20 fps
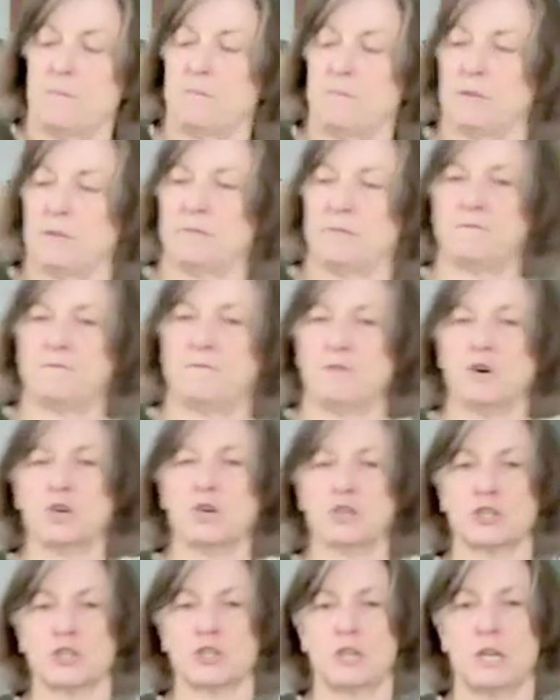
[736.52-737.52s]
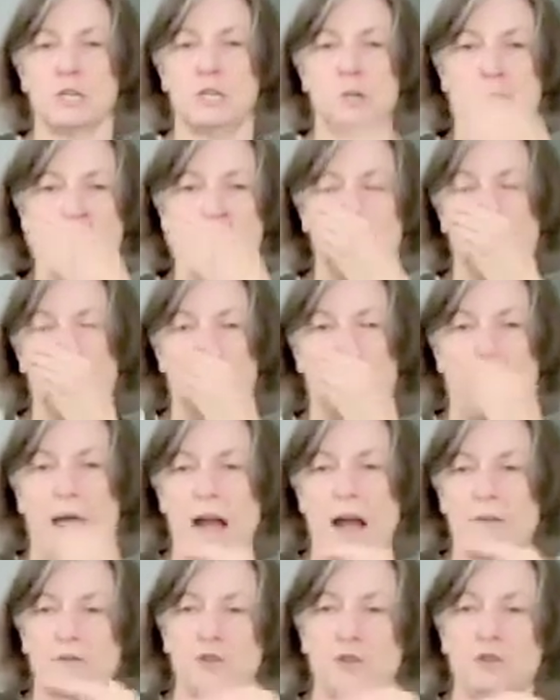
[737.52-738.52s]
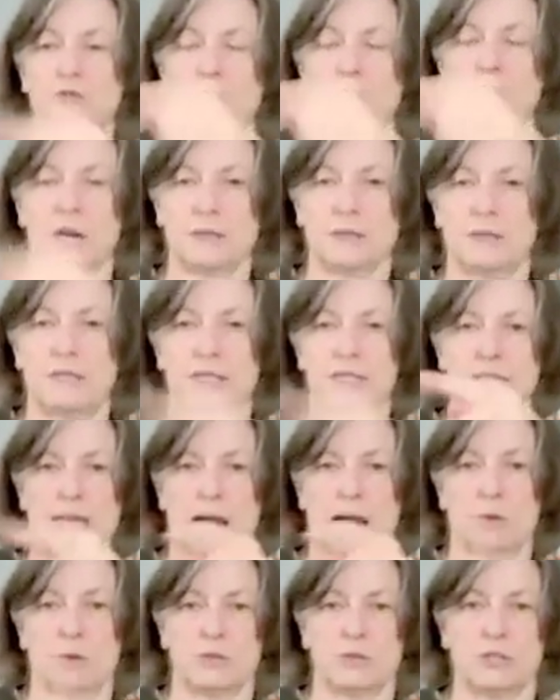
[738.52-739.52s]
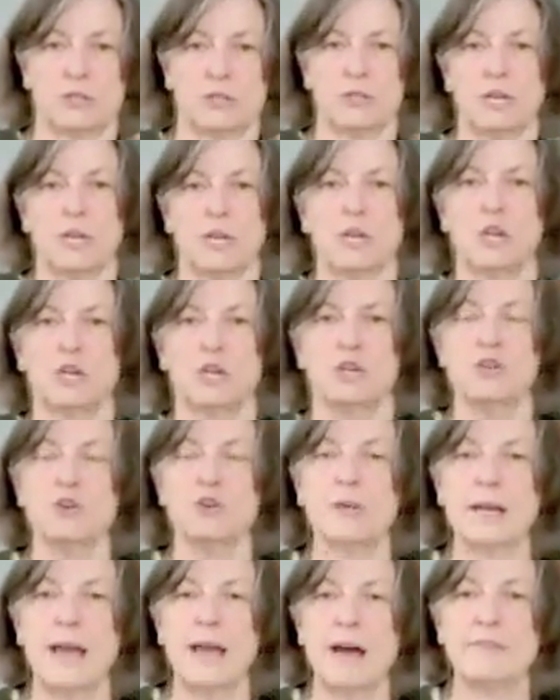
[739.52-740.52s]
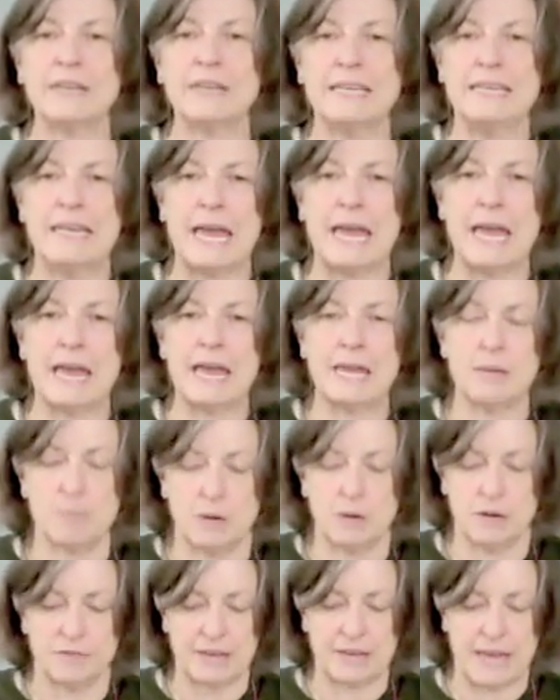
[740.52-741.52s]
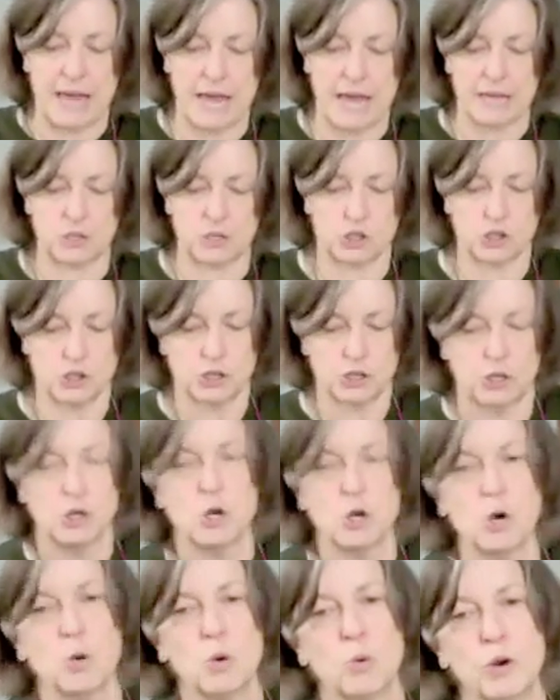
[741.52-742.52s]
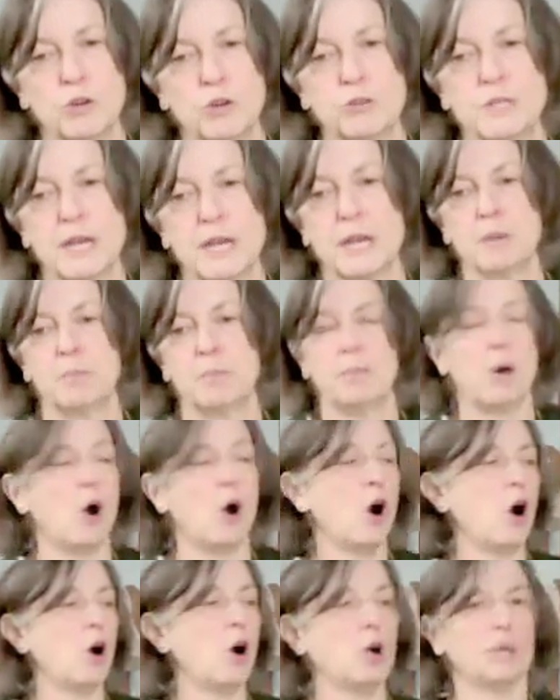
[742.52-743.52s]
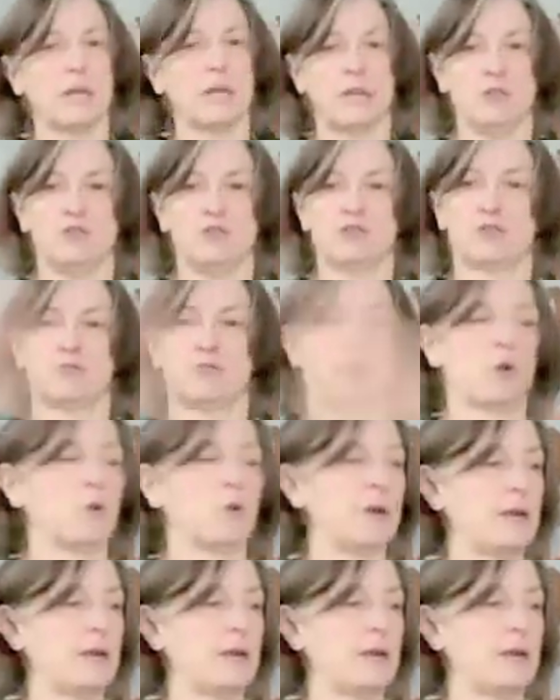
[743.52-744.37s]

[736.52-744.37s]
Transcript: the first thing you do after you've cut this out, you can have a game of catch where you take a ball and you throw it